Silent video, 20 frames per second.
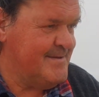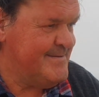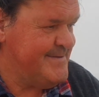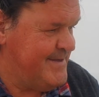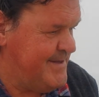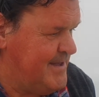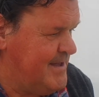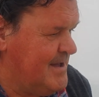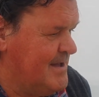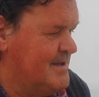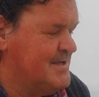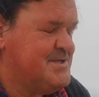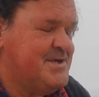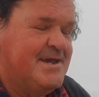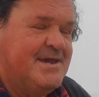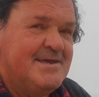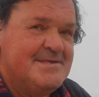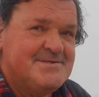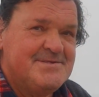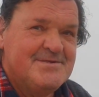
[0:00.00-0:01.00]
Here you go.
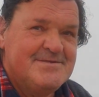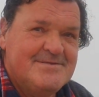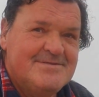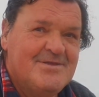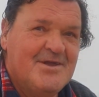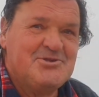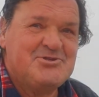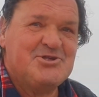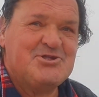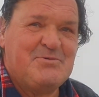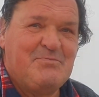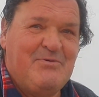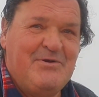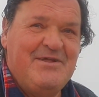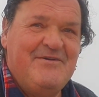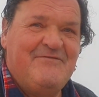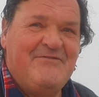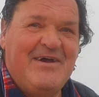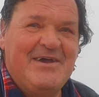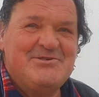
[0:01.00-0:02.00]
See it? Not just a
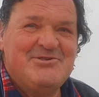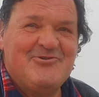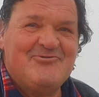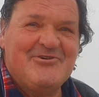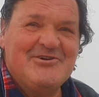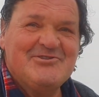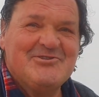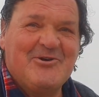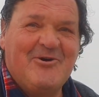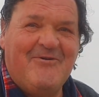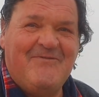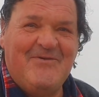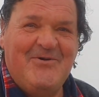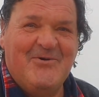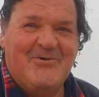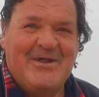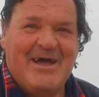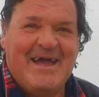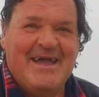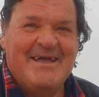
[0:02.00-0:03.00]
pretty face who drinks coffee
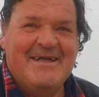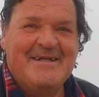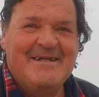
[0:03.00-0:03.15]
all day.